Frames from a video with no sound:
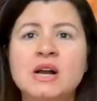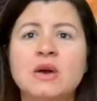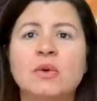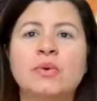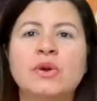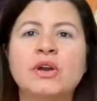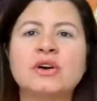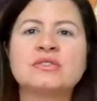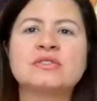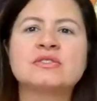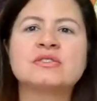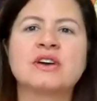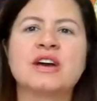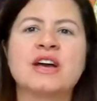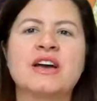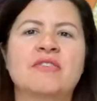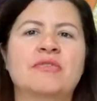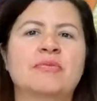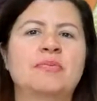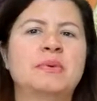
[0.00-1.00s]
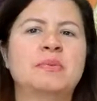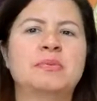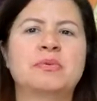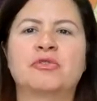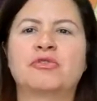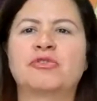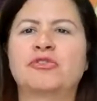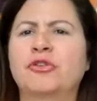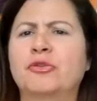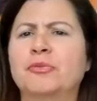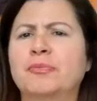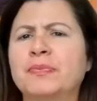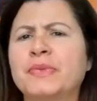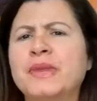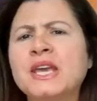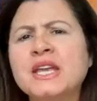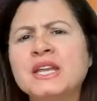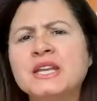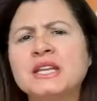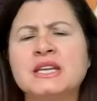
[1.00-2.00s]
We also have people from
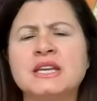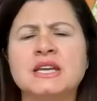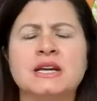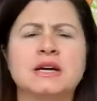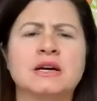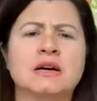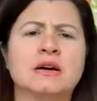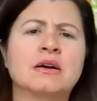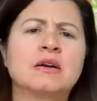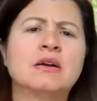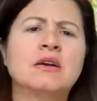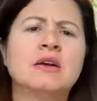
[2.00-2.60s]
India,